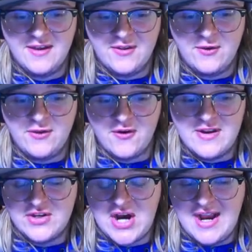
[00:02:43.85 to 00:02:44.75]
So it's
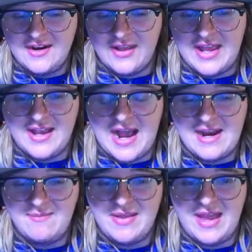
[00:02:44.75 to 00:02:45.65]
already trying to, like,
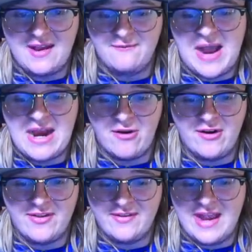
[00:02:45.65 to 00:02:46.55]
kind of be like a
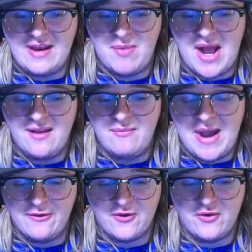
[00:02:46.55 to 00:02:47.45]
virus inside
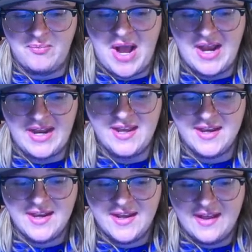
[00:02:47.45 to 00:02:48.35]
Bowser's body.
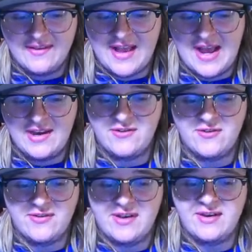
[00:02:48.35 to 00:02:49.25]
That's kind of
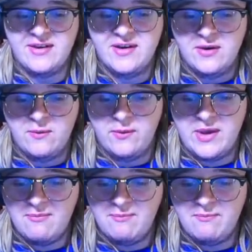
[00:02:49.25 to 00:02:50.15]
interesting. Well, we
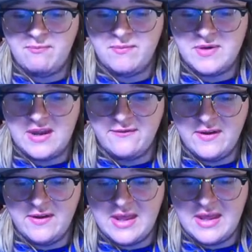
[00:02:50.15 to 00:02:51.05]
got
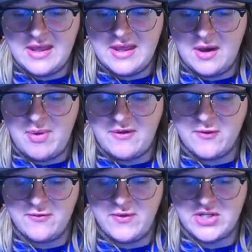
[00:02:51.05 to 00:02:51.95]
definitely a
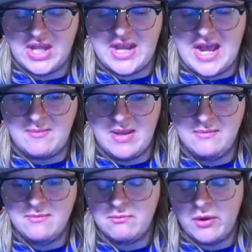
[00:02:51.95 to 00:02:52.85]
pufferfish-like
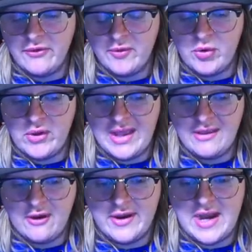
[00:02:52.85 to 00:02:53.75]
enemy. Multiple
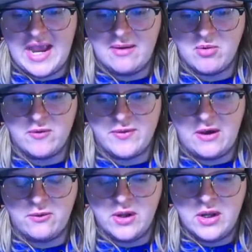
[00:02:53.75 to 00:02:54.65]
hits on hammer,
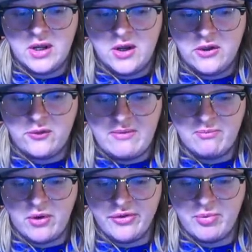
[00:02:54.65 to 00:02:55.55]
though, so we have
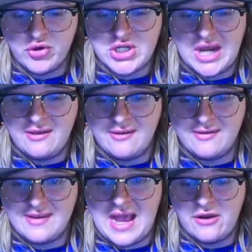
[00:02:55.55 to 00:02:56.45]
multiple chances
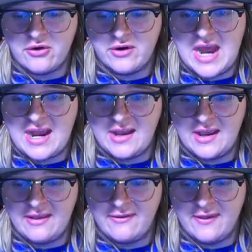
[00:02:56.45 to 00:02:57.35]
to counterattack
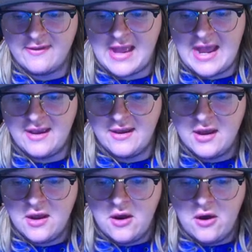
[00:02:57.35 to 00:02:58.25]
against this guy,
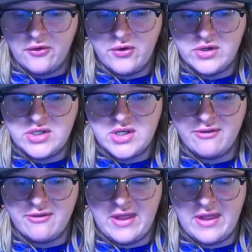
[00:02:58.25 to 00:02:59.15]
although it does
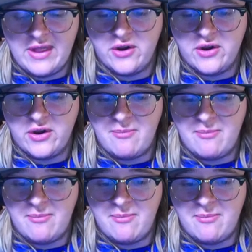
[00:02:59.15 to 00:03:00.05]
land on top
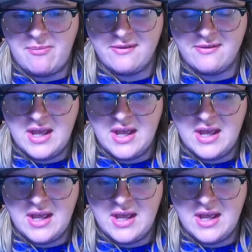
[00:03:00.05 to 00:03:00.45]
of us.